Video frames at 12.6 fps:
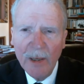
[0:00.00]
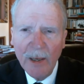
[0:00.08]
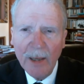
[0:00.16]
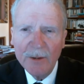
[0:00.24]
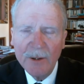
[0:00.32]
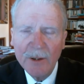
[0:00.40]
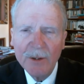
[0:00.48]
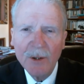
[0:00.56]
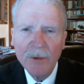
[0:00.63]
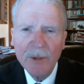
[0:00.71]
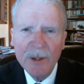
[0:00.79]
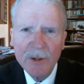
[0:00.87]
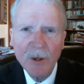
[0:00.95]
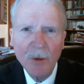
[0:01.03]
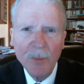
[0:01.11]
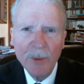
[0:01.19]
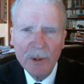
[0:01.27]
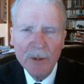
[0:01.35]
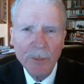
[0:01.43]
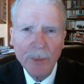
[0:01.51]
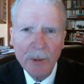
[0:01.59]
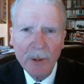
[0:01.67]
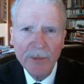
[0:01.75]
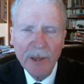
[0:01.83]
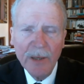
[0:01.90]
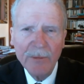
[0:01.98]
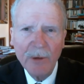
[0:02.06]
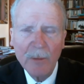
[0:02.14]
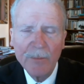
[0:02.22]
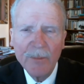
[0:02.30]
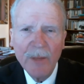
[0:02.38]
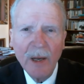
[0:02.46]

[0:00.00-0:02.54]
and since there is no principle of evil,